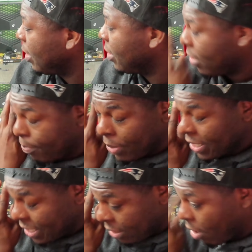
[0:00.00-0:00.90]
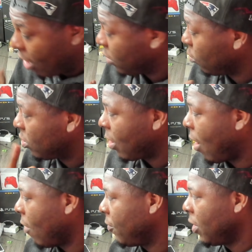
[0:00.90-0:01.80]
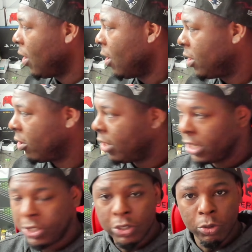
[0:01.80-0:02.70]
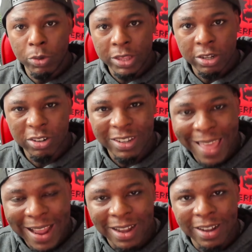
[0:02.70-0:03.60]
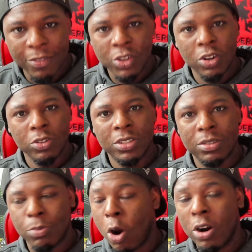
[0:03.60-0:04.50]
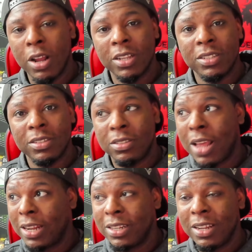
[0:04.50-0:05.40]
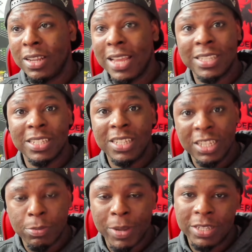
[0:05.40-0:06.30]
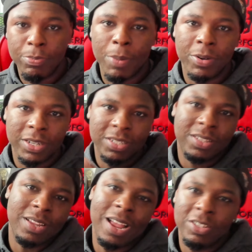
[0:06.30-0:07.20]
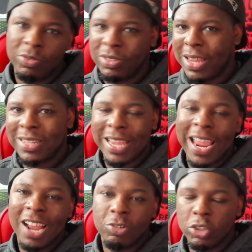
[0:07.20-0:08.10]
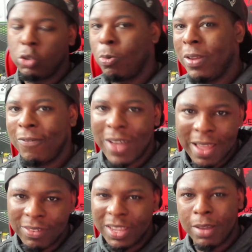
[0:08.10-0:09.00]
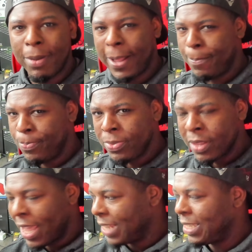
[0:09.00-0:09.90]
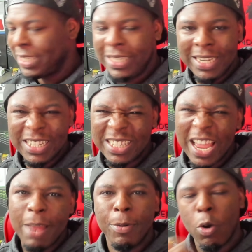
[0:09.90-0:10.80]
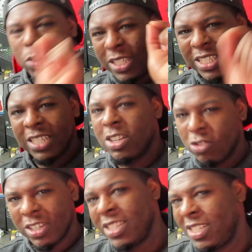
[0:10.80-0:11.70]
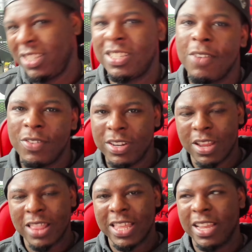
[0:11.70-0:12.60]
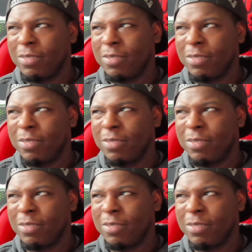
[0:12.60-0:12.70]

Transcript: PlayStation also solved their issue with their lack of, solid SSD space. Remember, this console has an 825 gigabyte SSD inside, but only 667, I think,